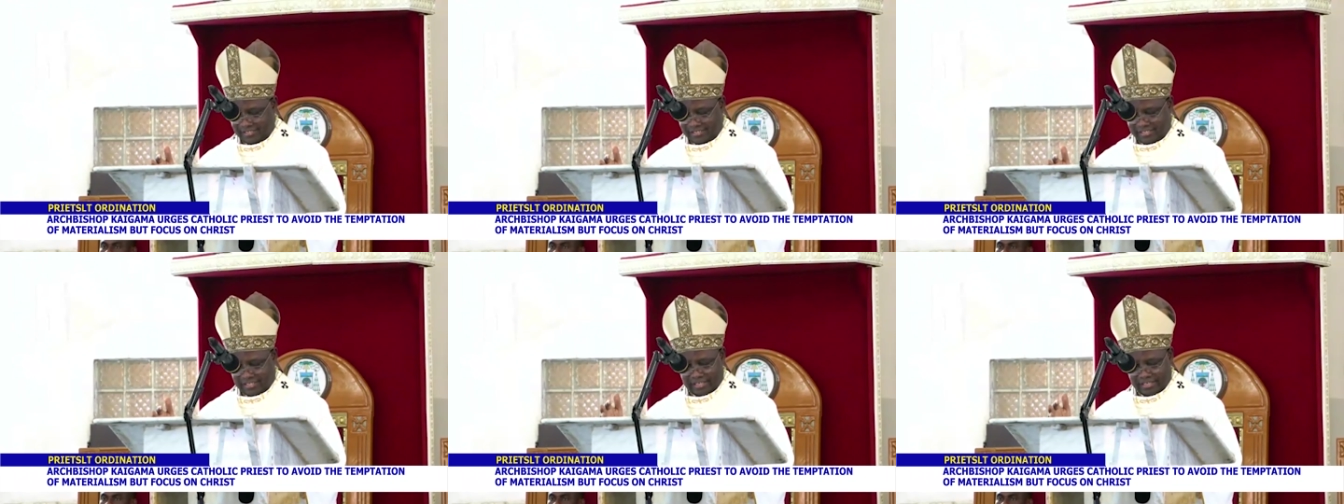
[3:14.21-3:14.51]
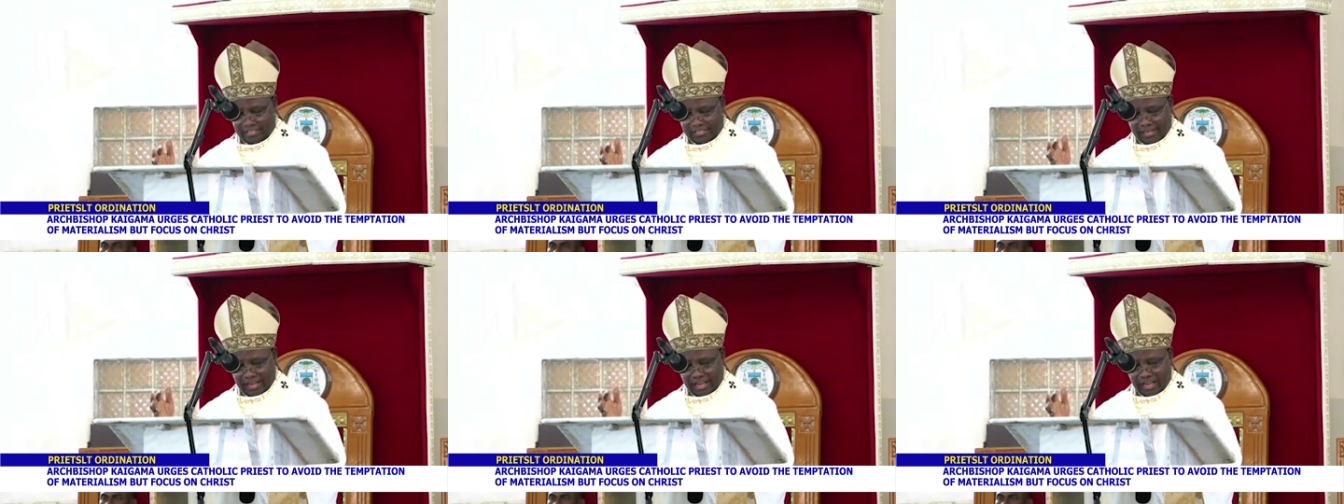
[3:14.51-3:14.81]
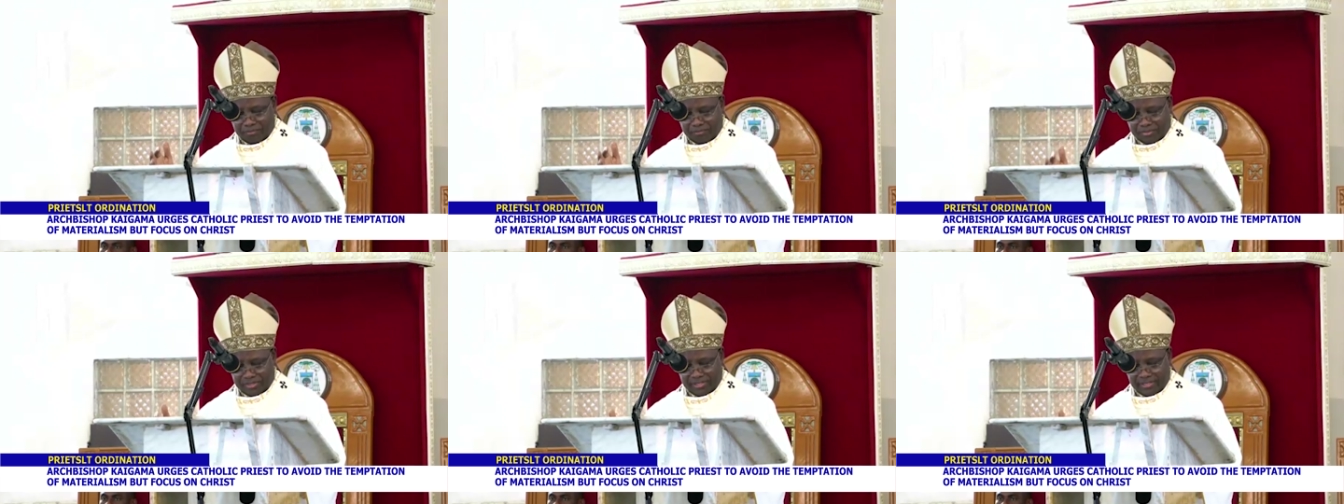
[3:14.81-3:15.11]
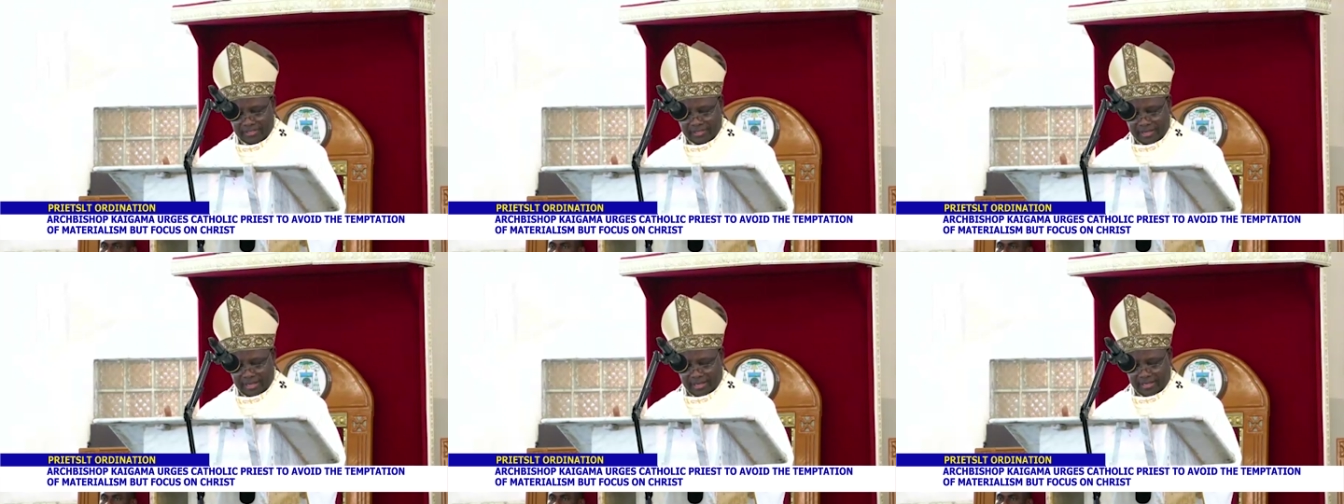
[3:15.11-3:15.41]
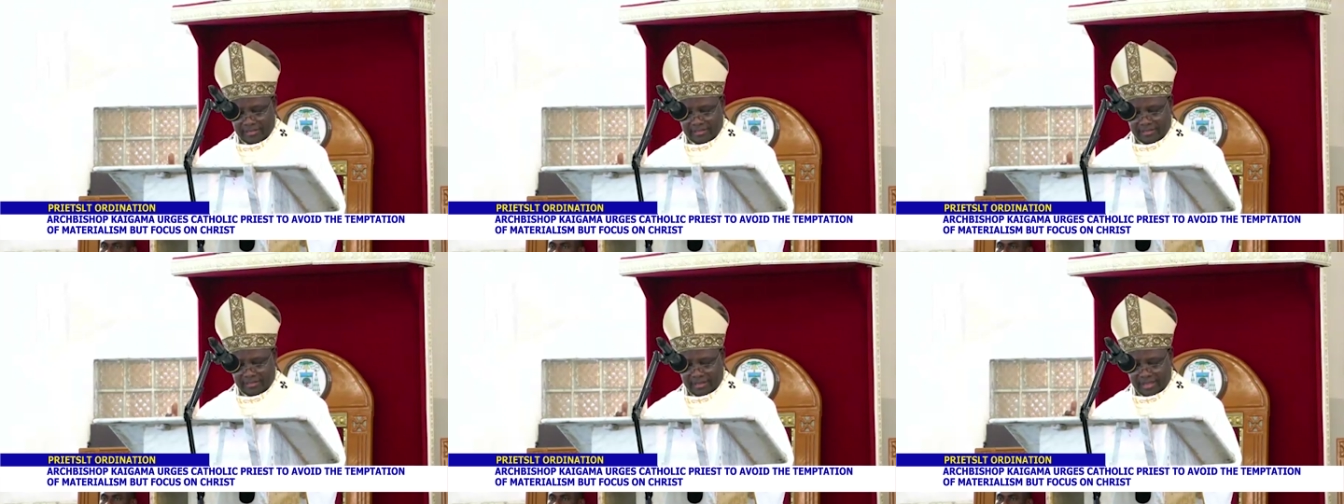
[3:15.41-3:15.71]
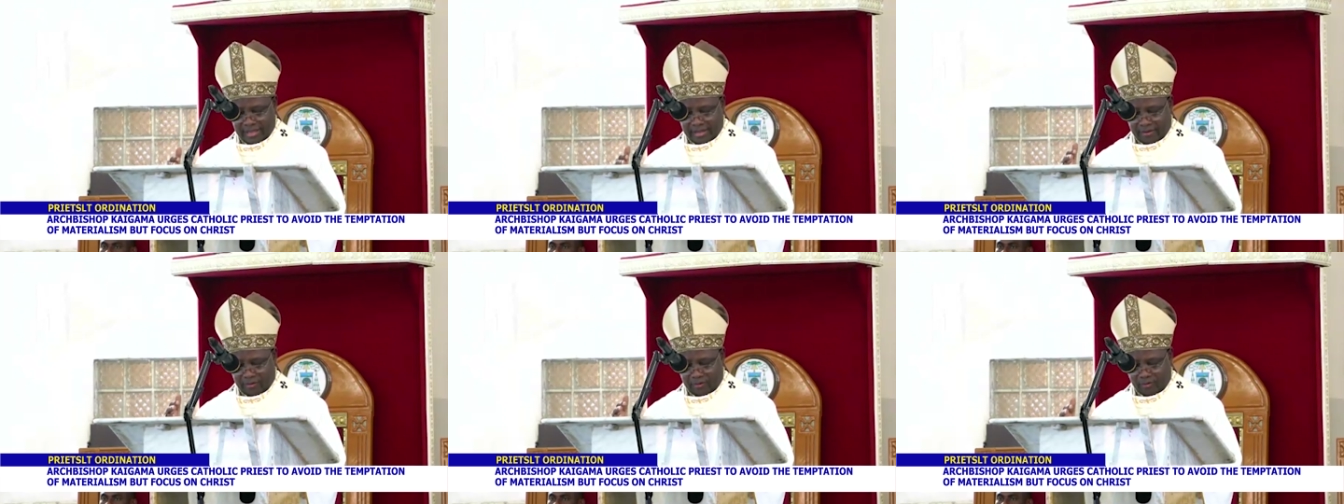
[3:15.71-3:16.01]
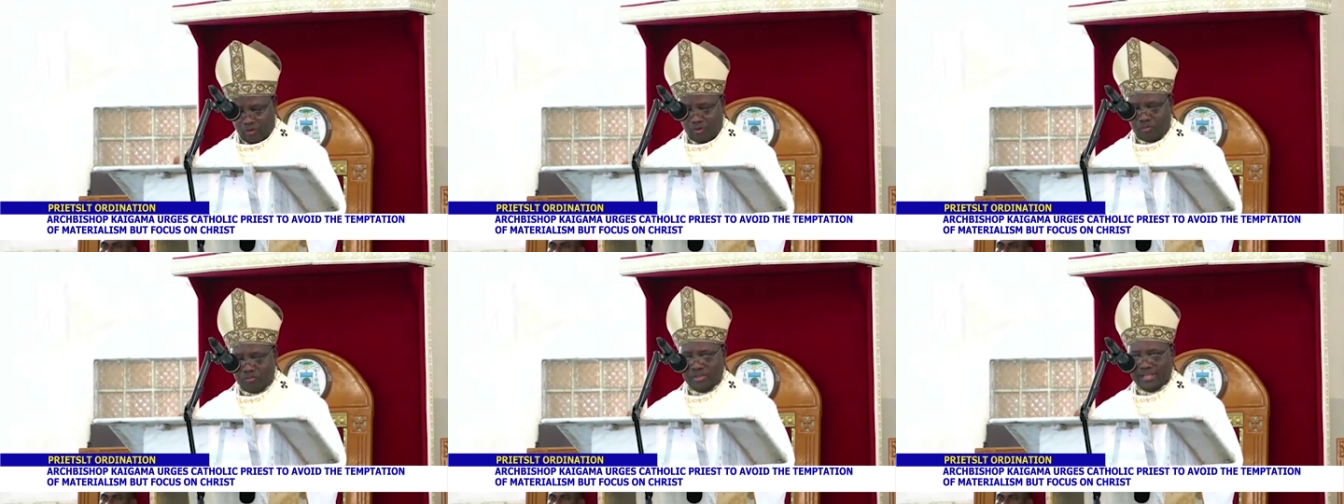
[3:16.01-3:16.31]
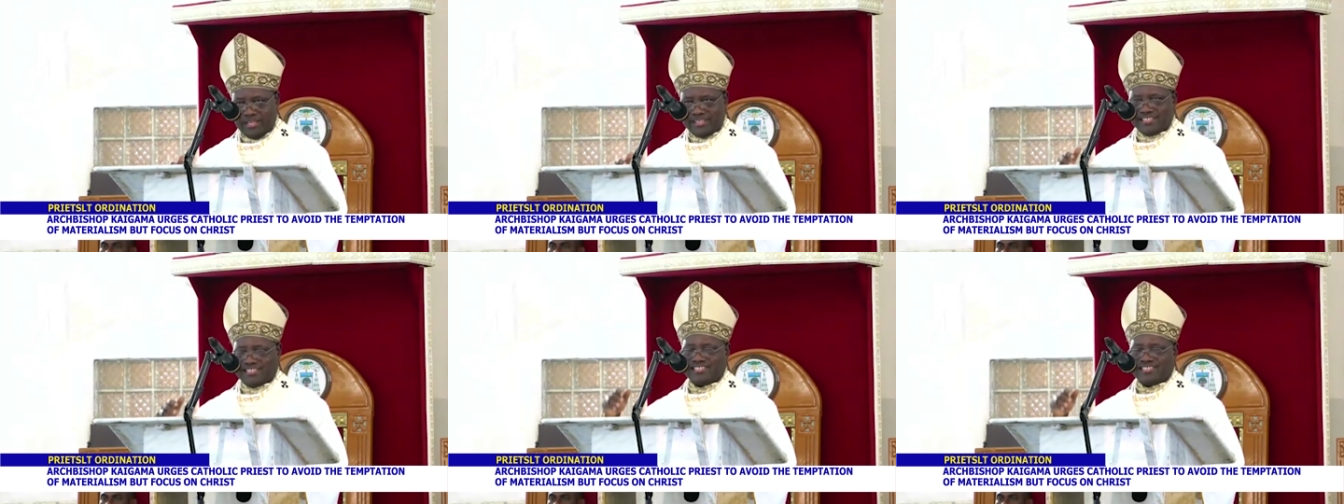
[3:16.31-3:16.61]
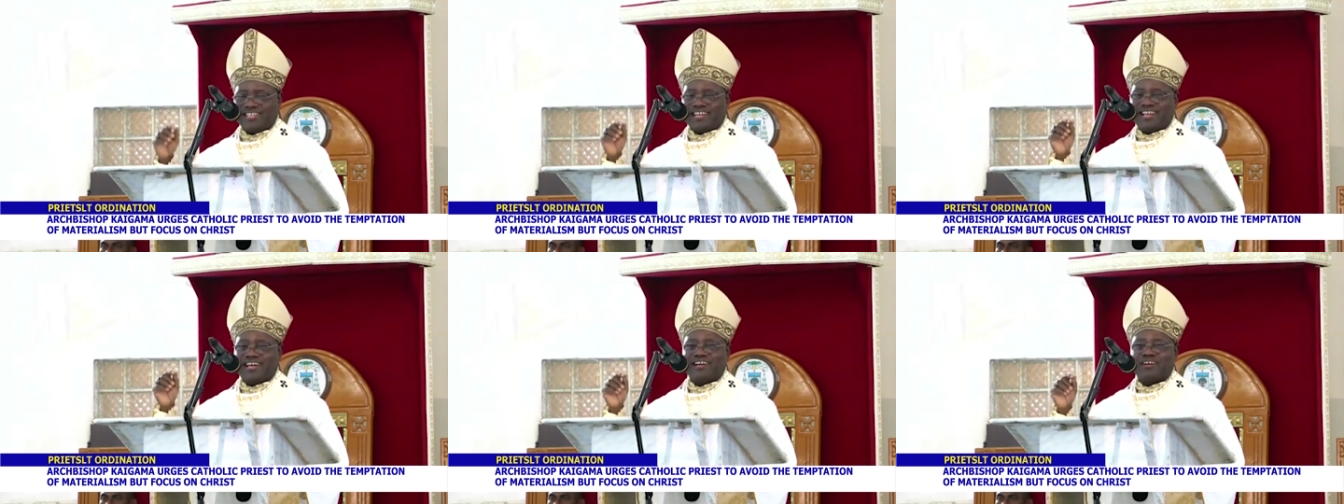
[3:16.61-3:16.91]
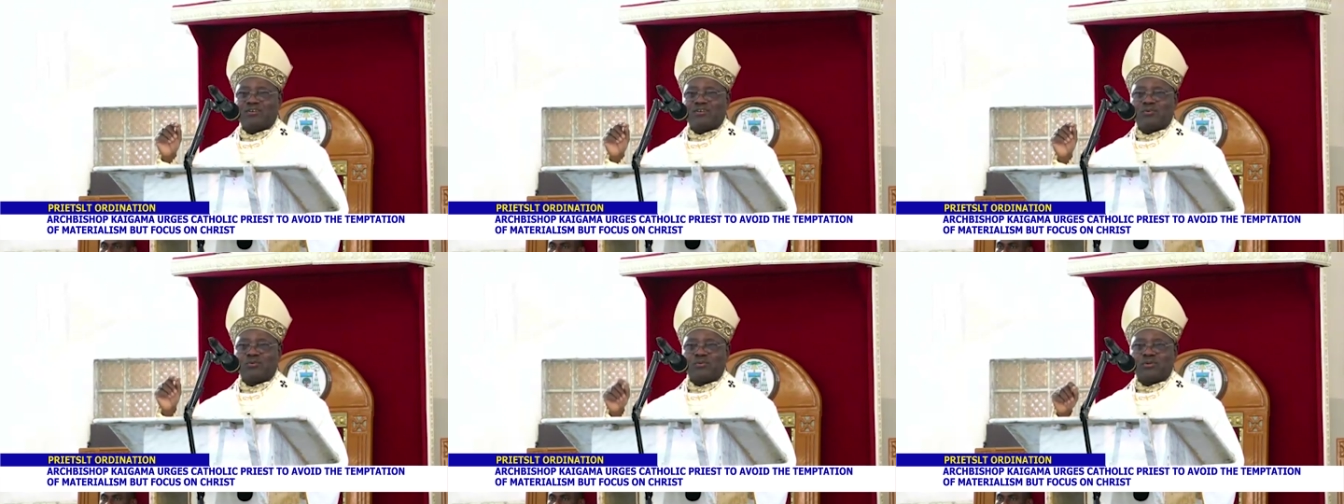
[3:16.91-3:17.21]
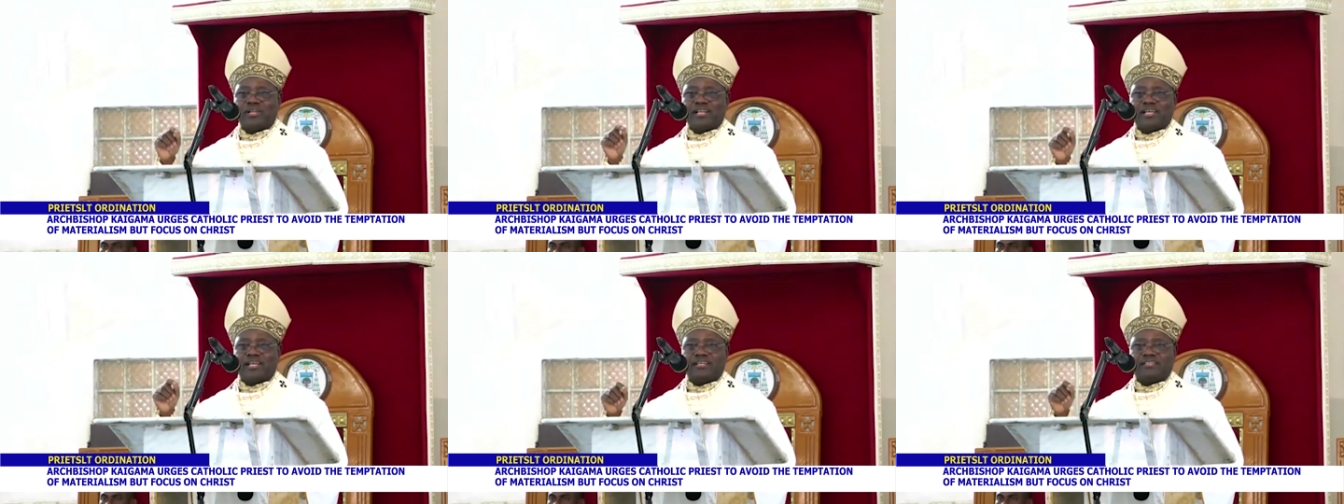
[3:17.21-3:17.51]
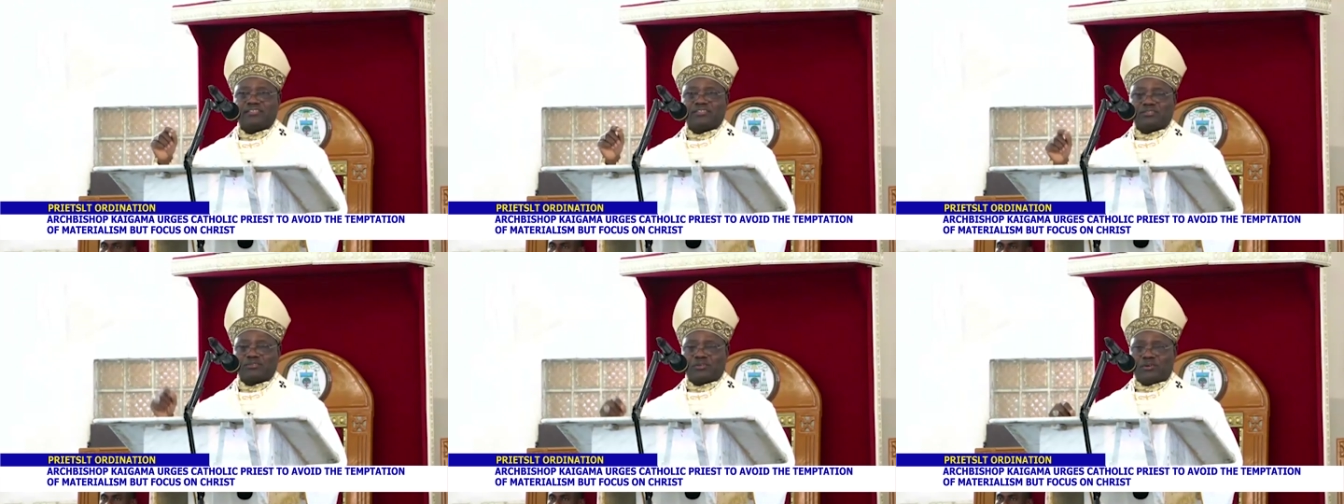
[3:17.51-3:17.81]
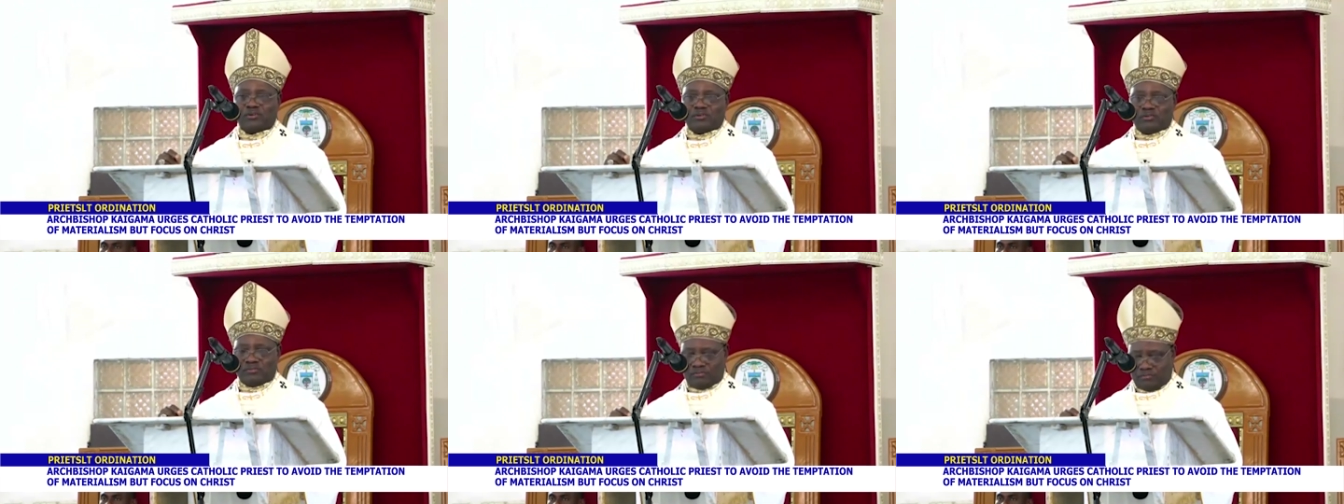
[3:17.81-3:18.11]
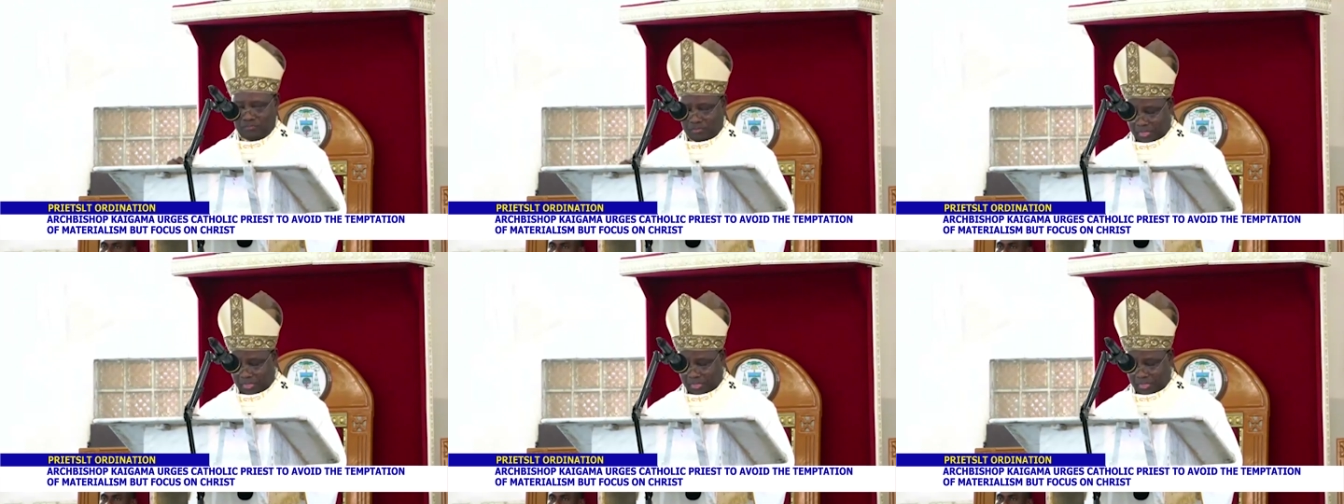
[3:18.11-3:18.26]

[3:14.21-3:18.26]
kidnapping, and economic strangulation.